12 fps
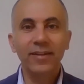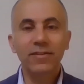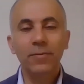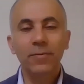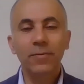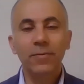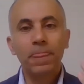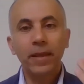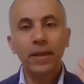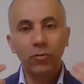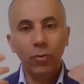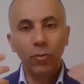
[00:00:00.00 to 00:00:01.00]
And
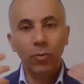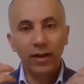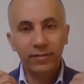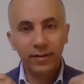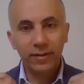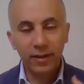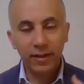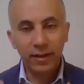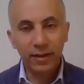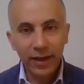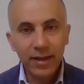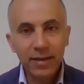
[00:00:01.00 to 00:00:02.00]
it was
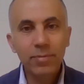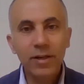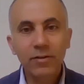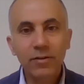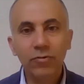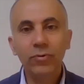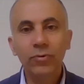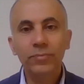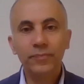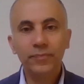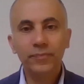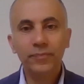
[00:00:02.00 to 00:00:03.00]
uh, able
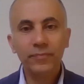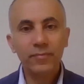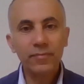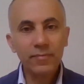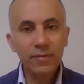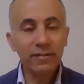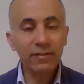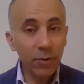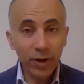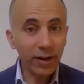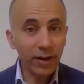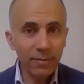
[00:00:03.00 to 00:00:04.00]
to,
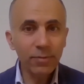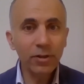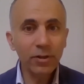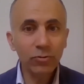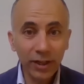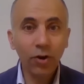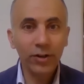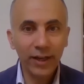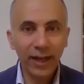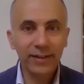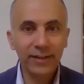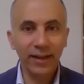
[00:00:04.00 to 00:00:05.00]
they were able to
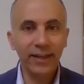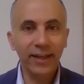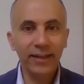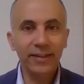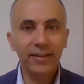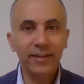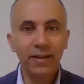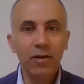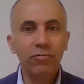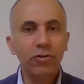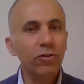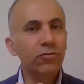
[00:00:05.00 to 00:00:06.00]
reconnect again,
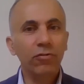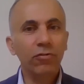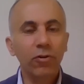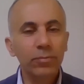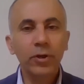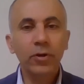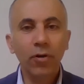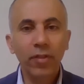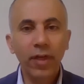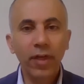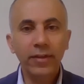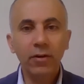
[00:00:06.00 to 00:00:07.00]
first of all,
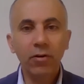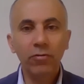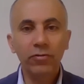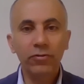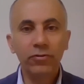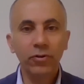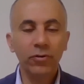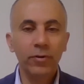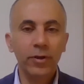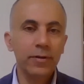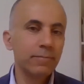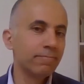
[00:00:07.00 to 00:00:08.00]
because I think of
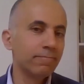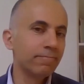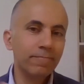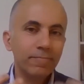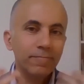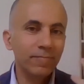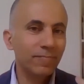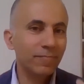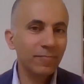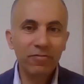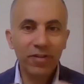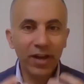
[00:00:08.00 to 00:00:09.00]
the
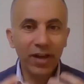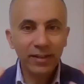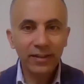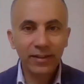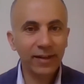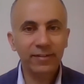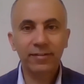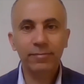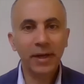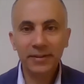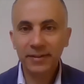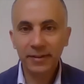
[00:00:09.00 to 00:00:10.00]
very
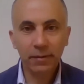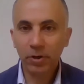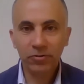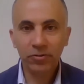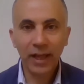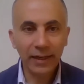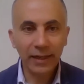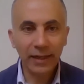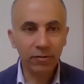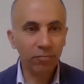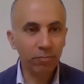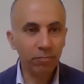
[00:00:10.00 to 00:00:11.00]
charismatic
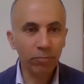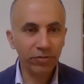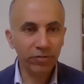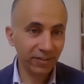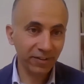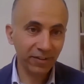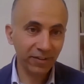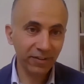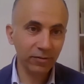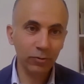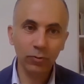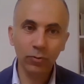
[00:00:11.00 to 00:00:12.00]
personality of Pope
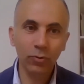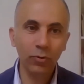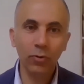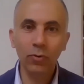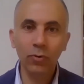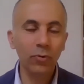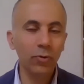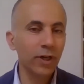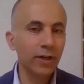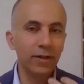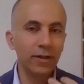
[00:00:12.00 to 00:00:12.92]
Francis, who, who